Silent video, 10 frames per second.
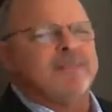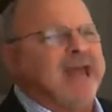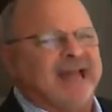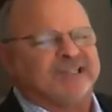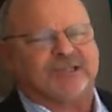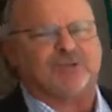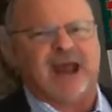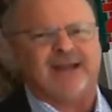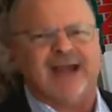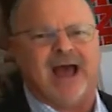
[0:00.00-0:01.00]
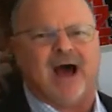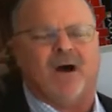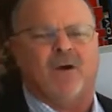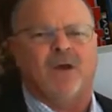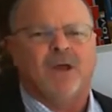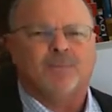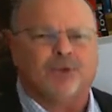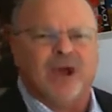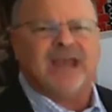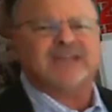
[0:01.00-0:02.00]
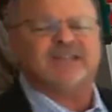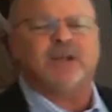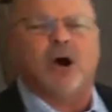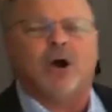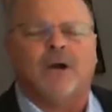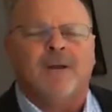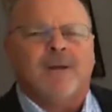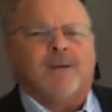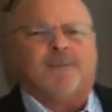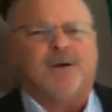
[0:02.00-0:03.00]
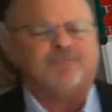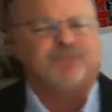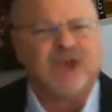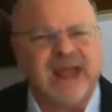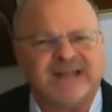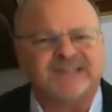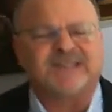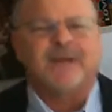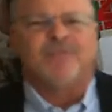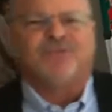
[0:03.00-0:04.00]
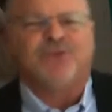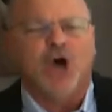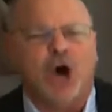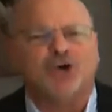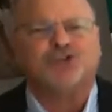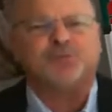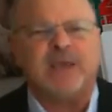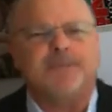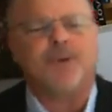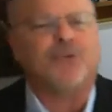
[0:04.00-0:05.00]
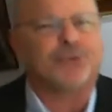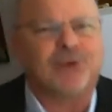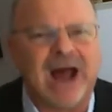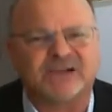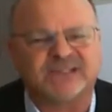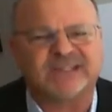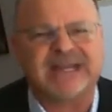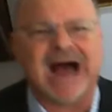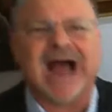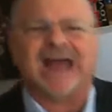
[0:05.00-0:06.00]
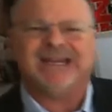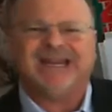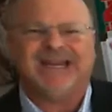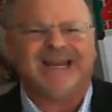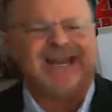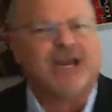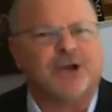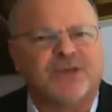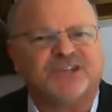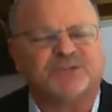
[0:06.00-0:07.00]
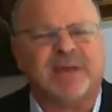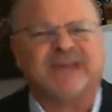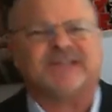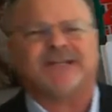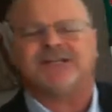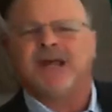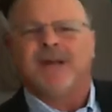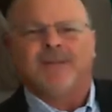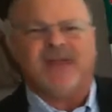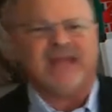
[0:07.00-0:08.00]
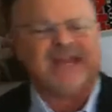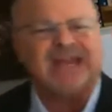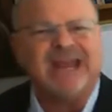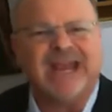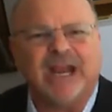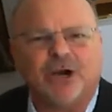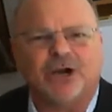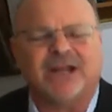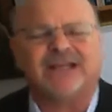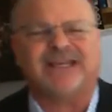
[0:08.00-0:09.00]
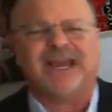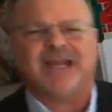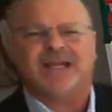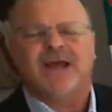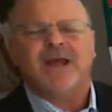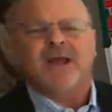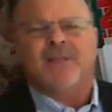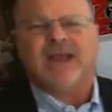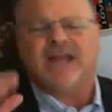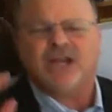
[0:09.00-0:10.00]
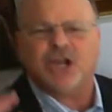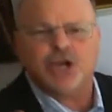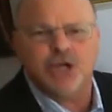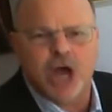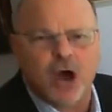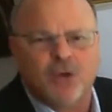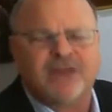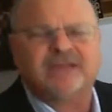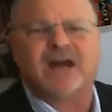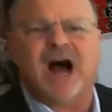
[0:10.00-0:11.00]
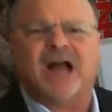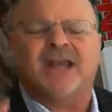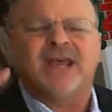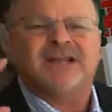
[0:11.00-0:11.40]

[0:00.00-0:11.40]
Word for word: midst right now? Praise the Lord. But friends, those people throughout Siaya need to hear this message. They need to hear it in Kenya. They need to know that God